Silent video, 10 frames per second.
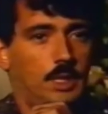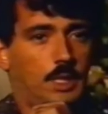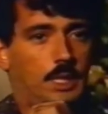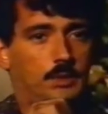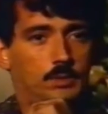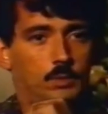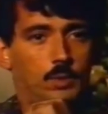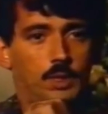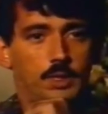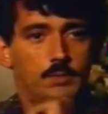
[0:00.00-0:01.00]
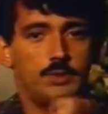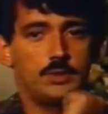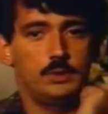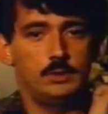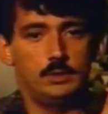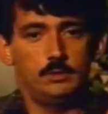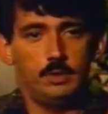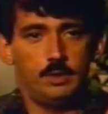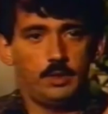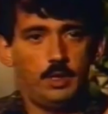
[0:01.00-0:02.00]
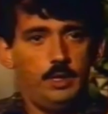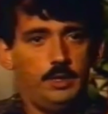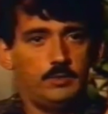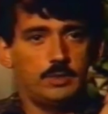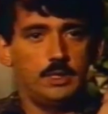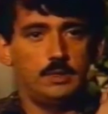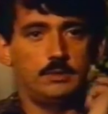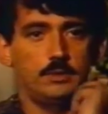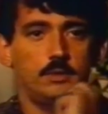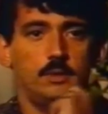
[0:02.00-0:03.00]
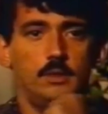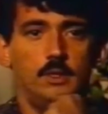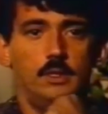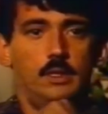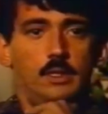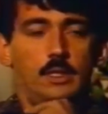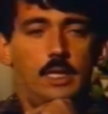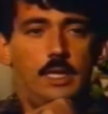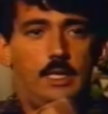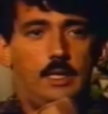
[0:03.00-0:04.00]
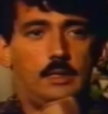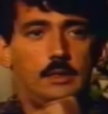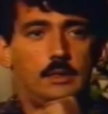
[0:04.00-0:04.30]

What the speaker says: and one of them stood in their car downstairs. And